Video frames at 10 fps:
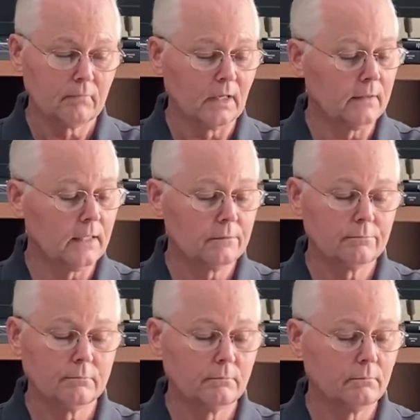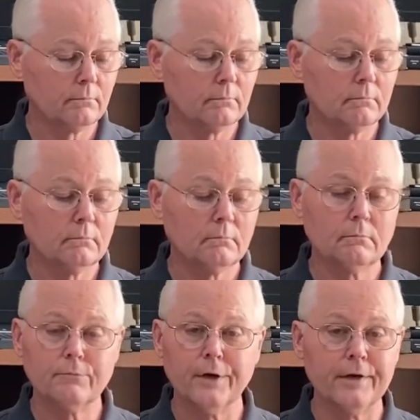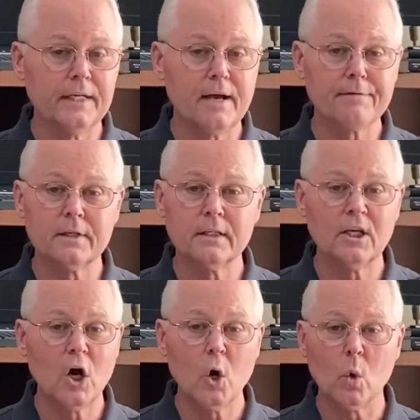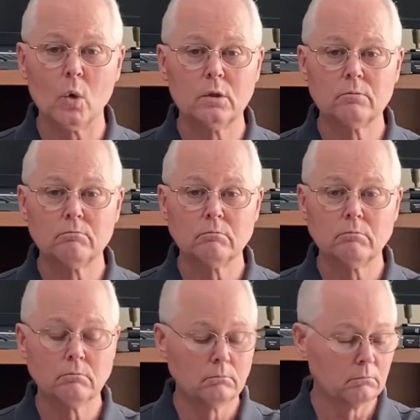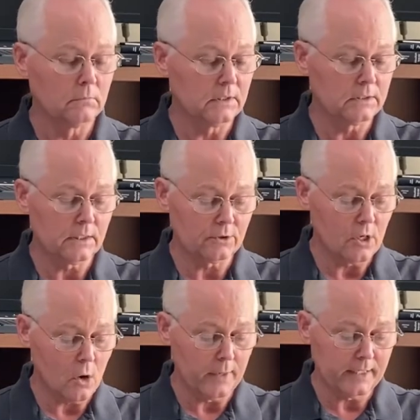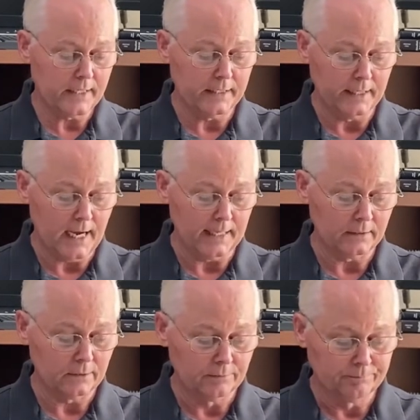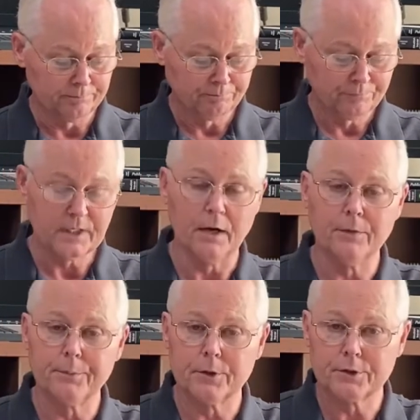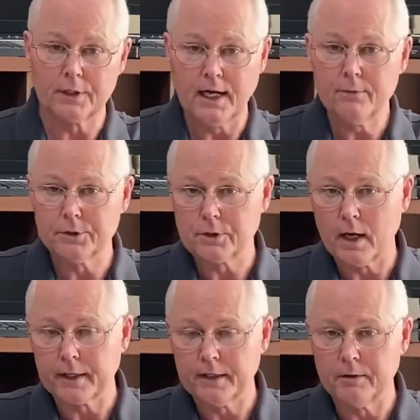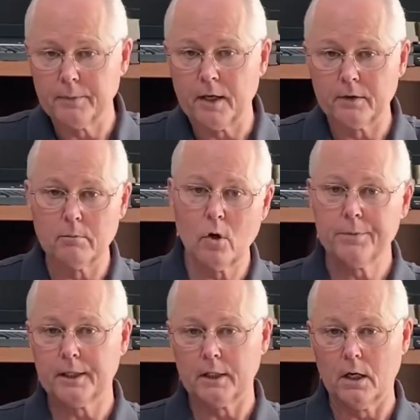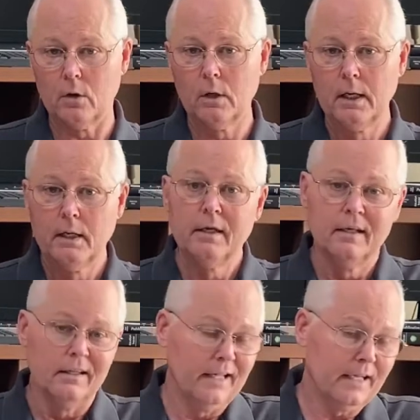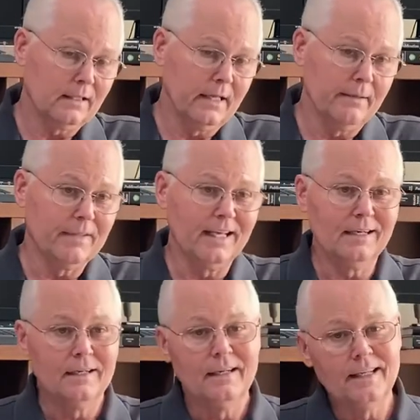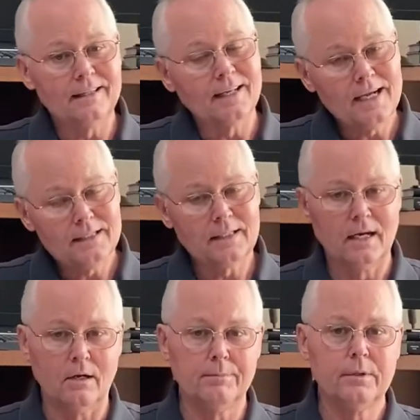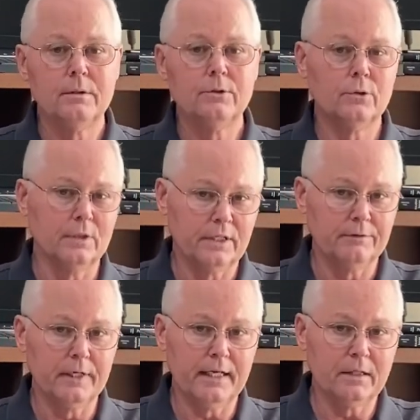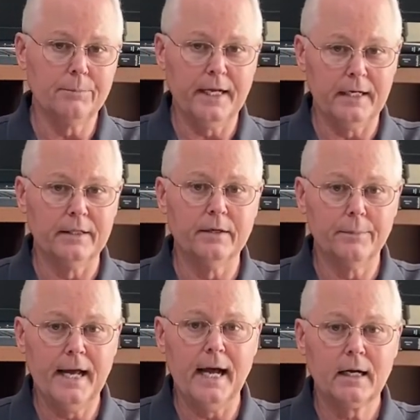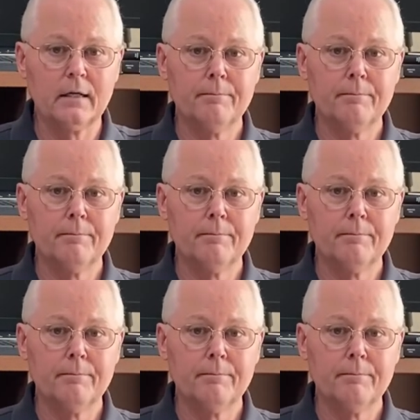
Well, very definite no. It says no, it cannot. Now, the person I was talking about a moment ago, they claim that it does help to alleviate the pain in their back.